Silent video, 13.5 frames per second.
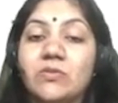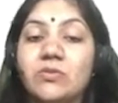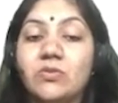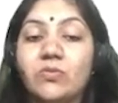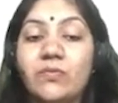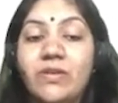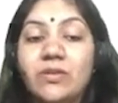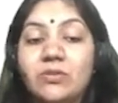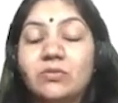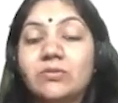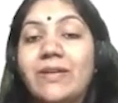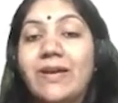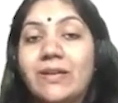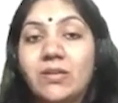So we know
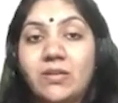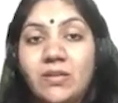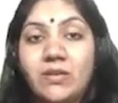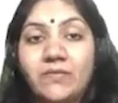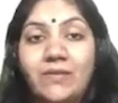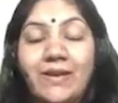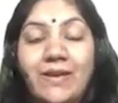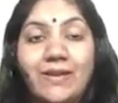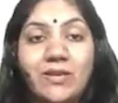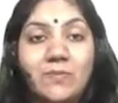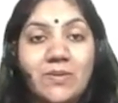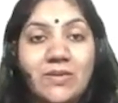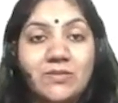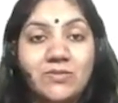that if a
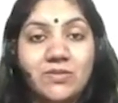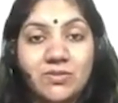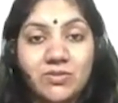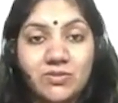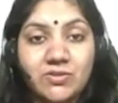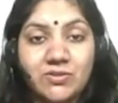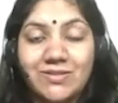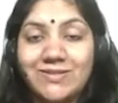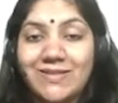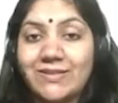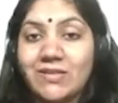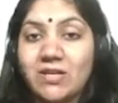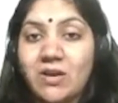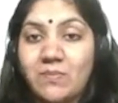LLP is registered, just like
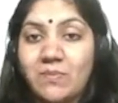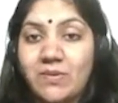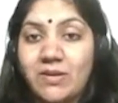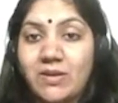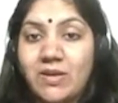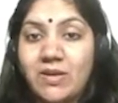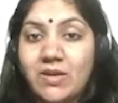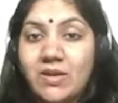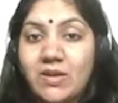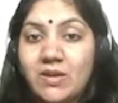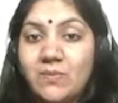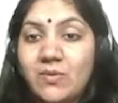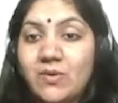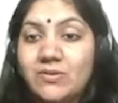the company,
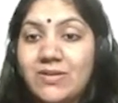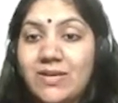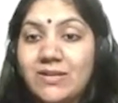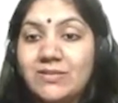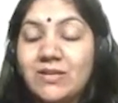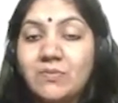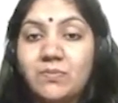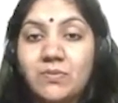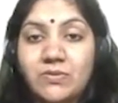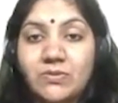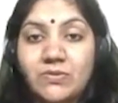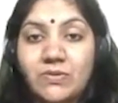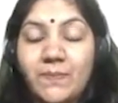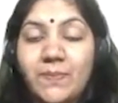because that is
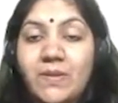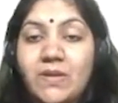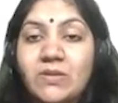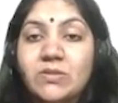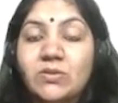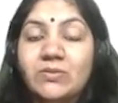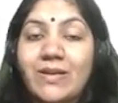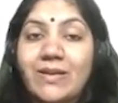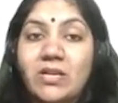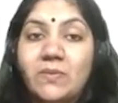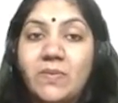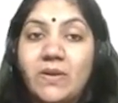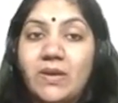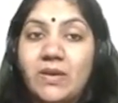compulsory. So the
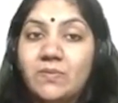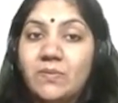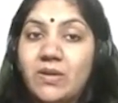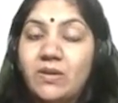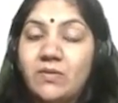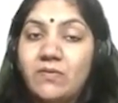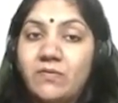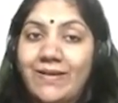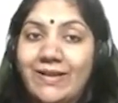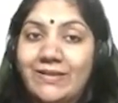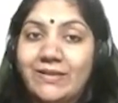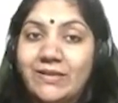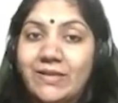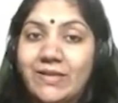LLP can be file
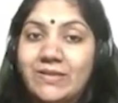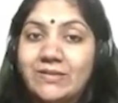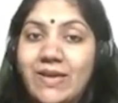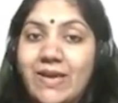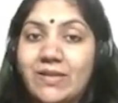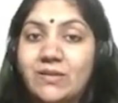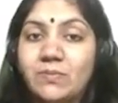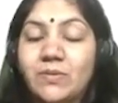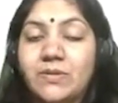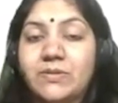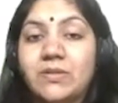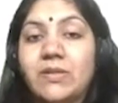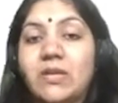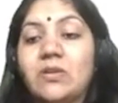the case and
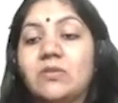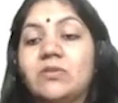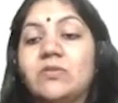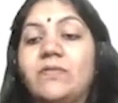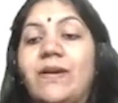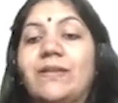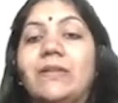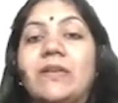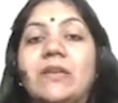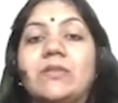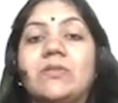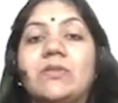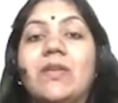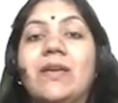person can also file the
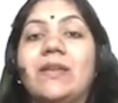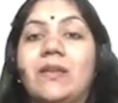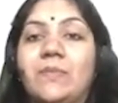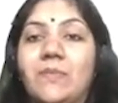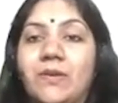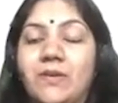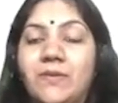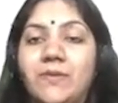case on the LLP.